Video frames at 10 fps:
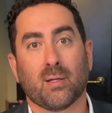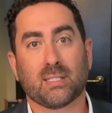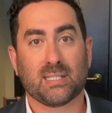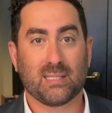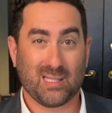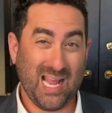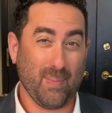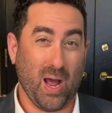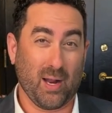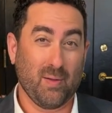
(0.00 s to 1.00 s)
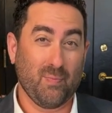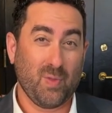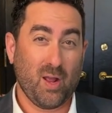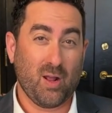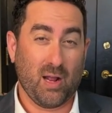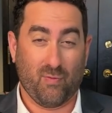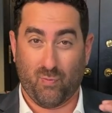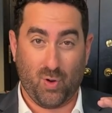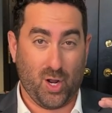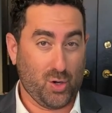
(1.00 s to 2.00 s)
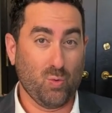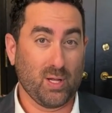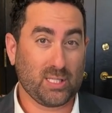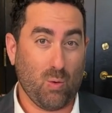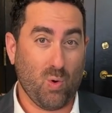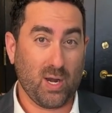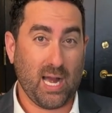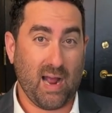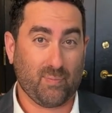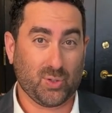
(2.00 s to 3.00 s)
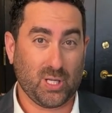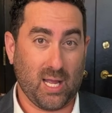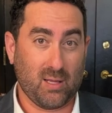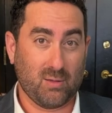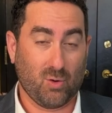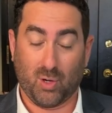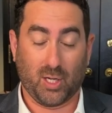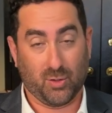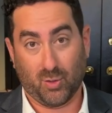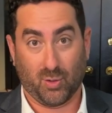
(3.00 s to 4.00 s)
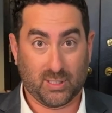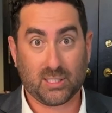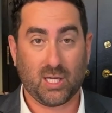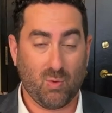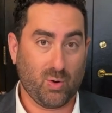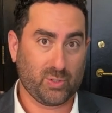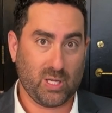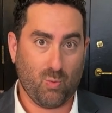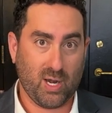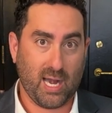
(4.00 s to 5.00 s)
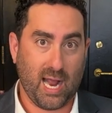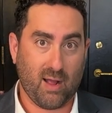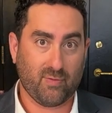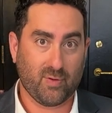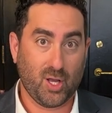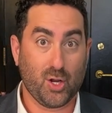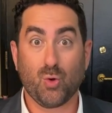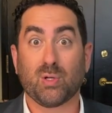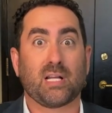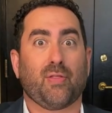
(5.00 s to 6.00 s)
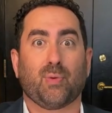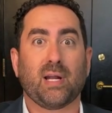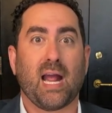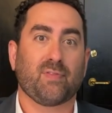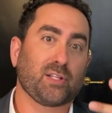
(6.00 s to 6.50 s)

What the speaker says: Because think about it. If a new one's at 1.5%, or their existing one was at 1.5%, a new one's at 3.5%,